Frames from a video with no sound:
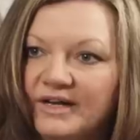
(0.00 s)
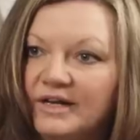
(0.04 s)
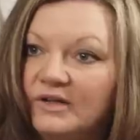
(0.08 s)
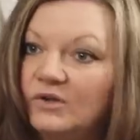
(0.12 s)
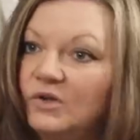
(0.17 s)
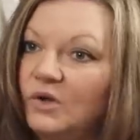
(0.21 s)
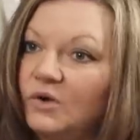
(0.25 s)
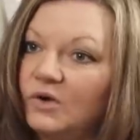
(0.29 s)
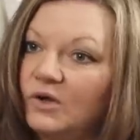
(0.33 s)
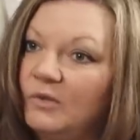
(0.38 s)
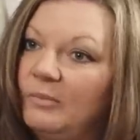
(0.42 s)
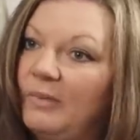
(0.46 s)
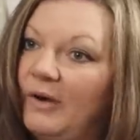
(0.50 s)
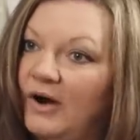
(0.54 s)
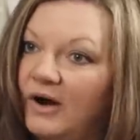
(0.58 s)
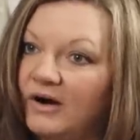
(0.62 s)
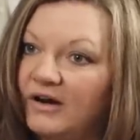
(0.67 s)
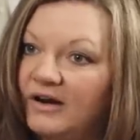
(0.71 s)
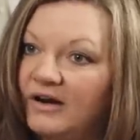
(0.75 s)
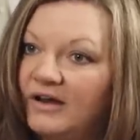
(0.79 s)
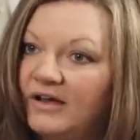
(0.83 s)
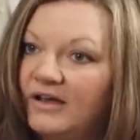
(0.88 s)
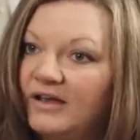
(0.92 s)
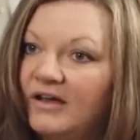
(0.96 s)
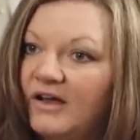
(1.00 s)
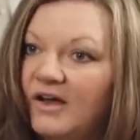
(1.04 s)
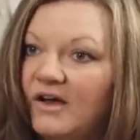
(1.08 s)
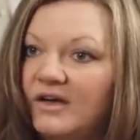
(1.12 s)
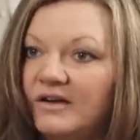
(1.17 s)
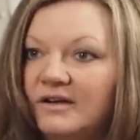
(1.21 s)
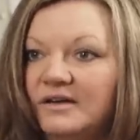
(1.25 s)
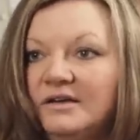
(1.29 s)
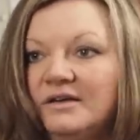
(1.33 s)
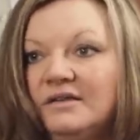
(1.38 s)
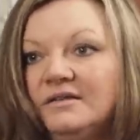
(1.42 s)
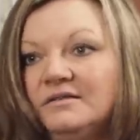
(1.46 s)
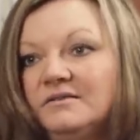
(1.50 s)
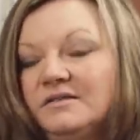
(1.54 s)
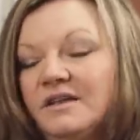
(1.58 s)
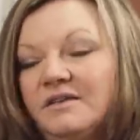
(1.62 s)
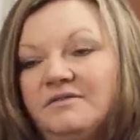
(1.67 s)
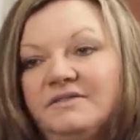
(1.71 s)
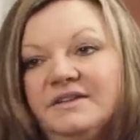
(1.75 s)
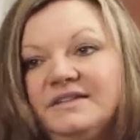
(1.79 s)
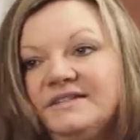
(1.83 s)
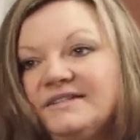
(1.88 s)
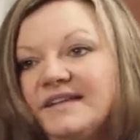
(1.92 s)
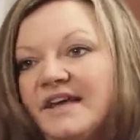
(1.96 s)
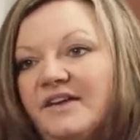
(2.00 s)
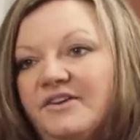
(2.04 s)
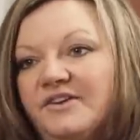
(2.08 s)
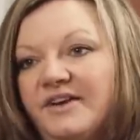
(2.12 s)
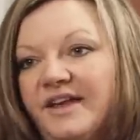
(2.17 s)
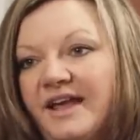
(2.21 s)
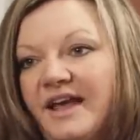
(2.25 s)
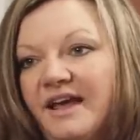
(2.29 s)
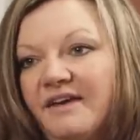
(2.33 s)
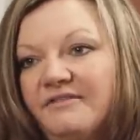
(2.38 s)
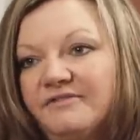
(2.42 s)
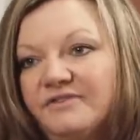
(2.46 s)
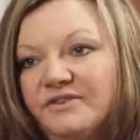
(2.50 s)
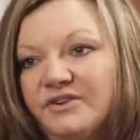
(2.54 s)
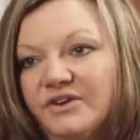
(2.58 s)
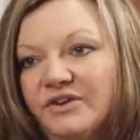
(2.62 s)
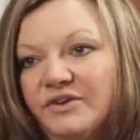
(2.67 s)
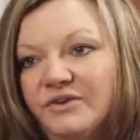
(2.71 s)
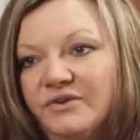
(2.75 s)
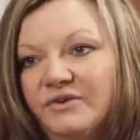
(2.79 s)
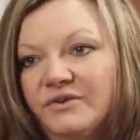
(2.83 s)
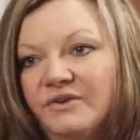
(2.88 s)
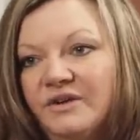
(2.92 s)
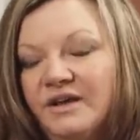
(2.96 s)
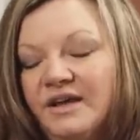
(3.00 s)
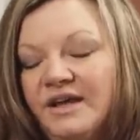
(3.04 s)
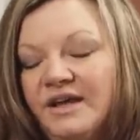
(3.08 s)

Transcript: in a local park on a lovely Saturday afternoon.